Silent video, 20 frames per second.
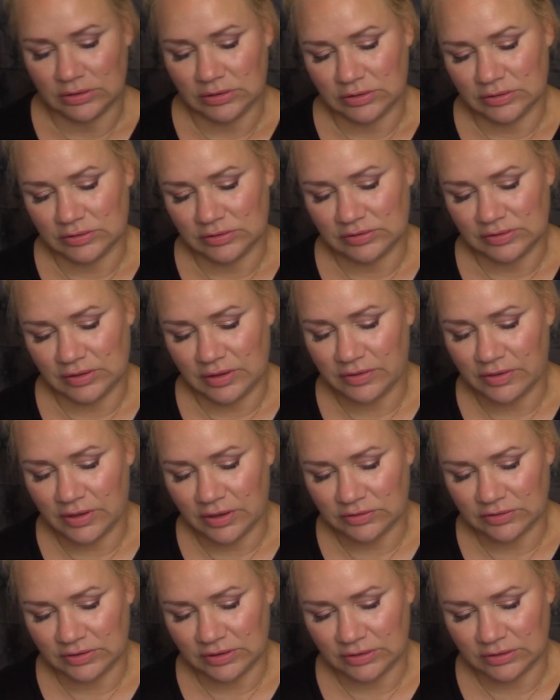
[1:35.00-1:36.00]
said
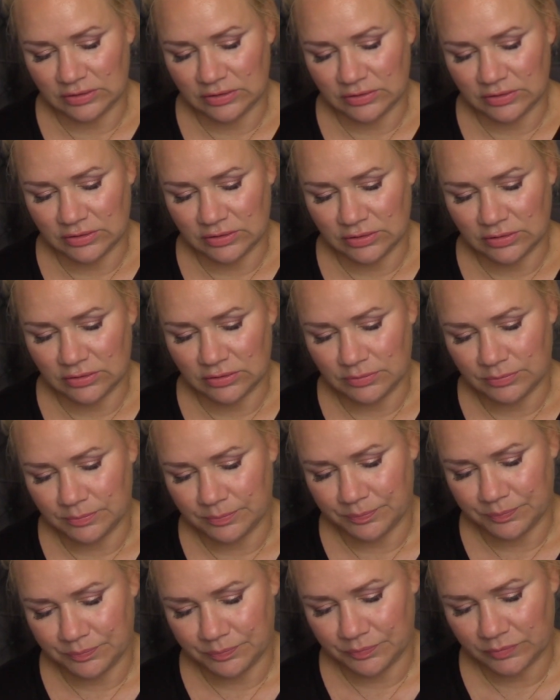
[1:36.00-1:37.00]
that in the
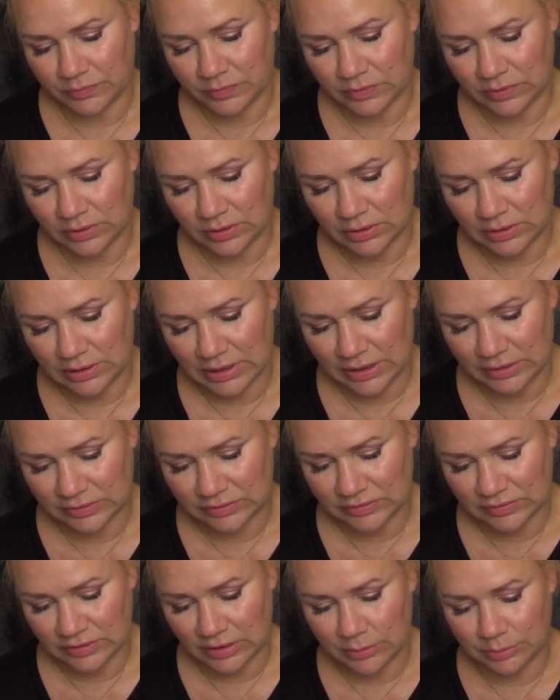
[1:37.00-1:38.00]

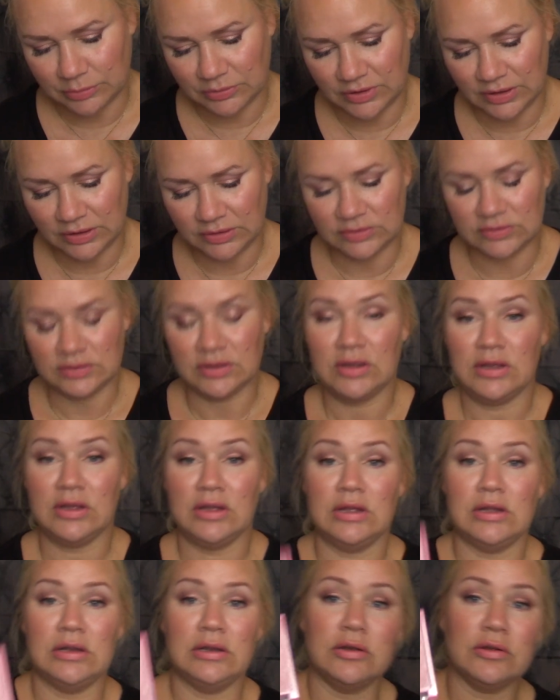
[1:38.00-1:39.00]
last update.
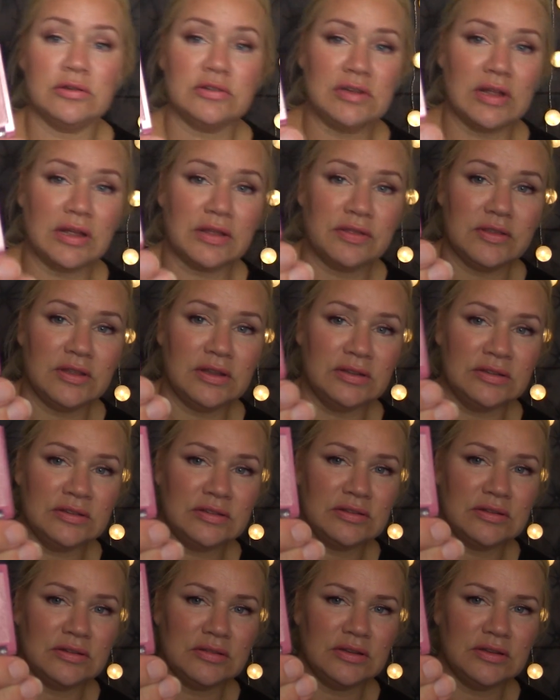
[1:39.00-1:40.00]
Looks like
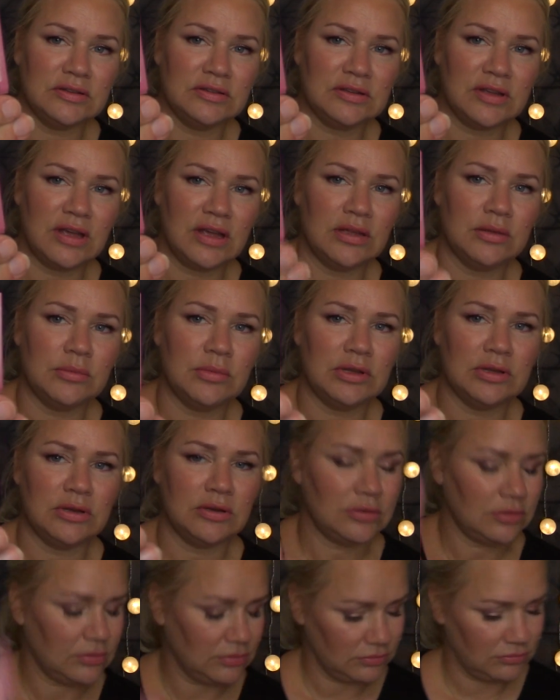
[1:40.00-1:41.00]
this. This came in
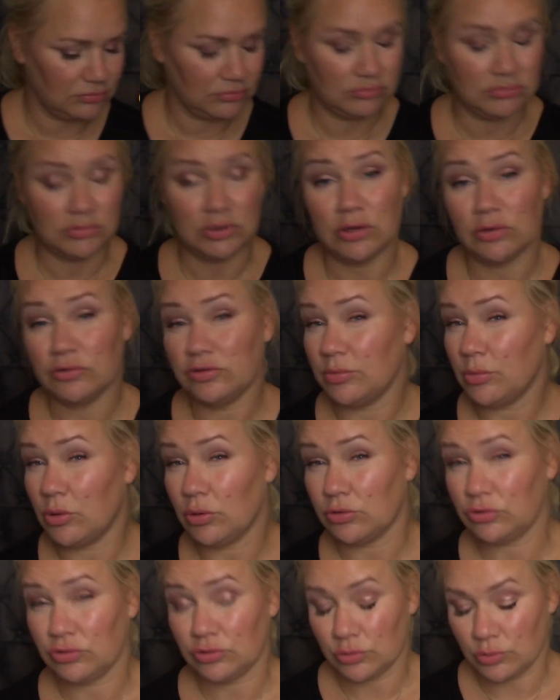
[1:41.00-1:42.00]
a
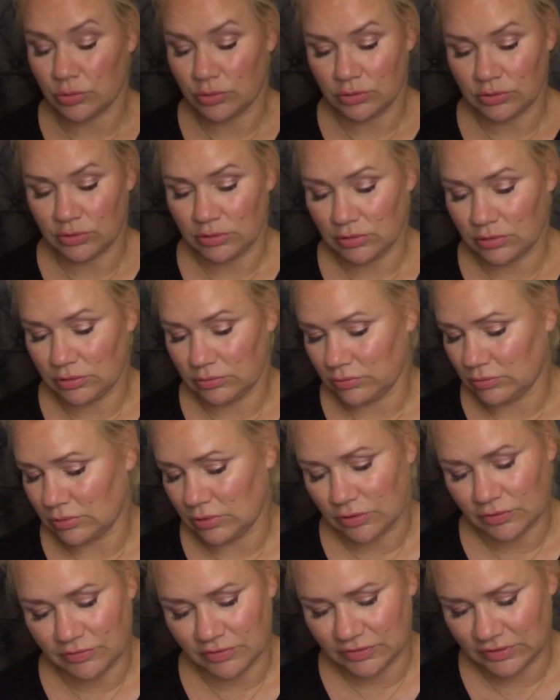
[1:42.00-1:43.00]
Glossybox or
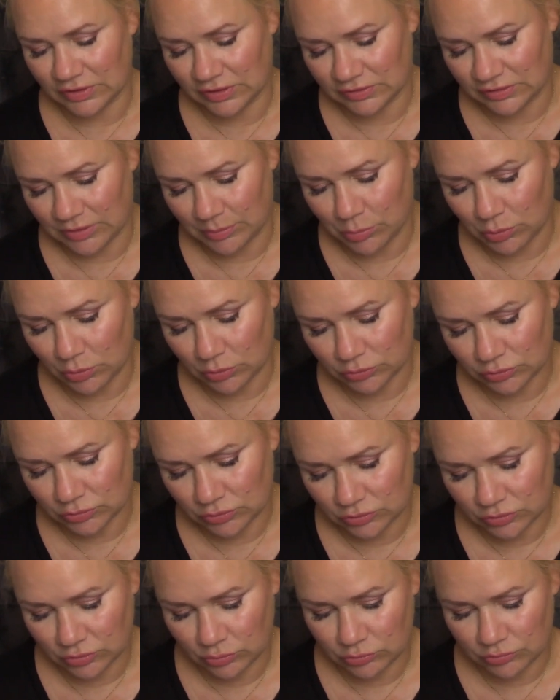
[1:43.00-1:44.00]
Lookfantastic box.
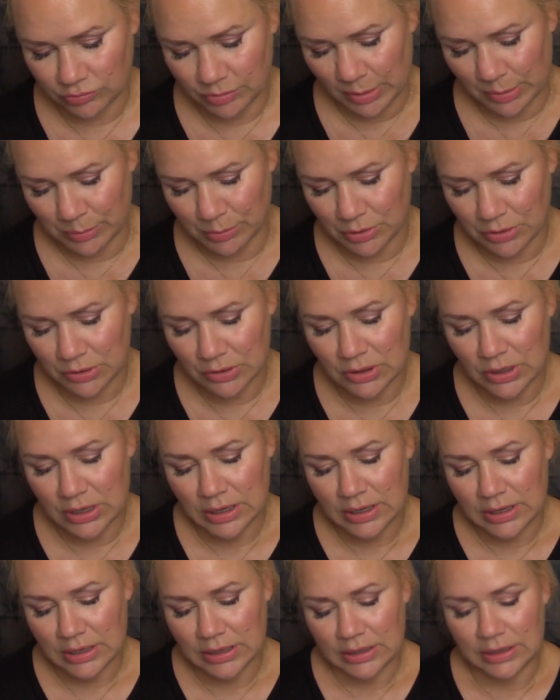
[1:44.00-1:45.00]
Don't remember.
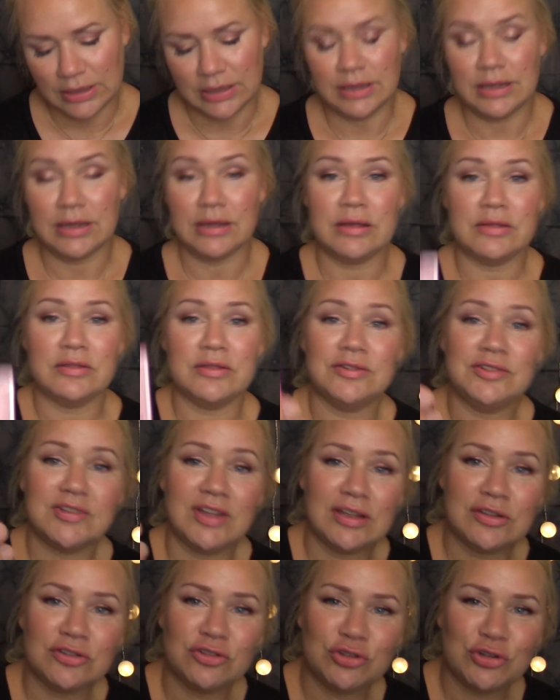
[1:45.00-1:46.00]
Uh, the
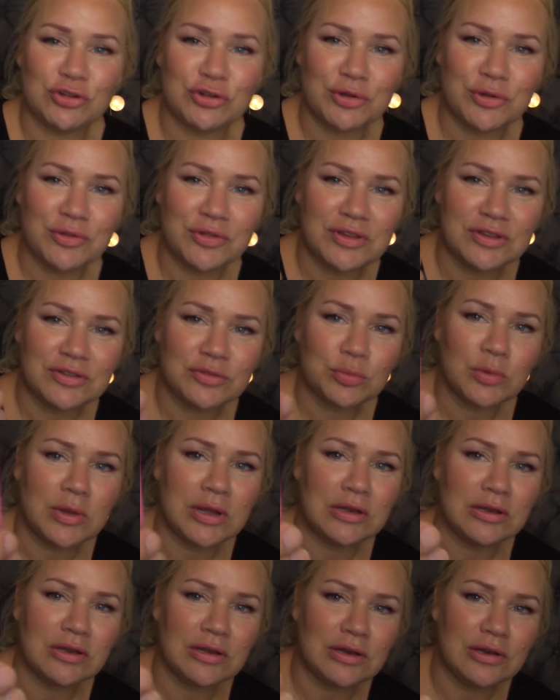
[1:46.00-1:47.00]
texture on this
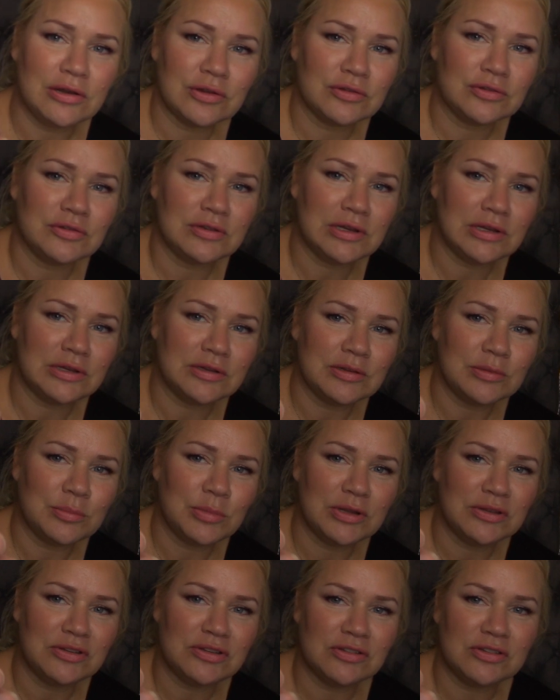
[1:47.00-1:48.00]
one looks a little
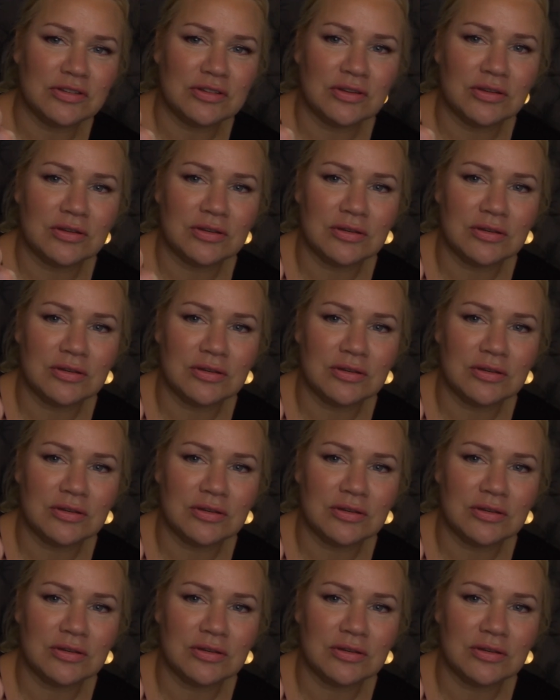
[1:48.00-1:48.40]
bit